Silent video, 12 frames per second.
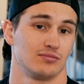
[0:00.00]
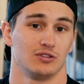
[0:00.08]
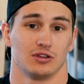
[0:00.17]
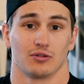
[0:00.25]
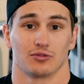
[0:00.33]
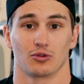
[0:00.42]

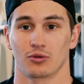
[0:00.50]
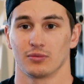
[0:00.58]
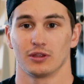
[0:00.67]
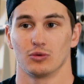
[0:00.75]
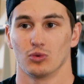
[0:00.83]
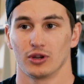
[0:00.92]
you know,
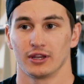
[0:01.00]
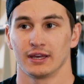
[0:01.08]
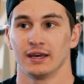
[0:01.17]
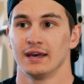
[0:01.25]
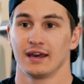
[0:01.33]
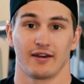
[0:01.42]
normally
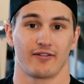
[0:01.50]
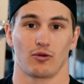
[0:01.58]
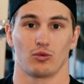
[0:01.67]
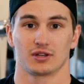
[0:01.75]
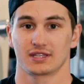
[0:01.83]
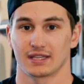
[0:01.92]
wouldn't if I
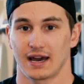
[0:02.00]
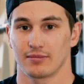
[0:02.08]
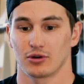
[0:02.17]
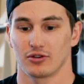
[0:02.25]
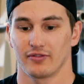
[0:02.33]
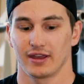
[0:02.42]
wasn't that
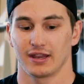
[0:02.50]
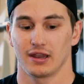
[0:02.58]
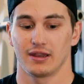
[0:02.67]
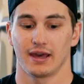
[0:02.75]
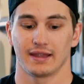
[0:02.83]
motivated.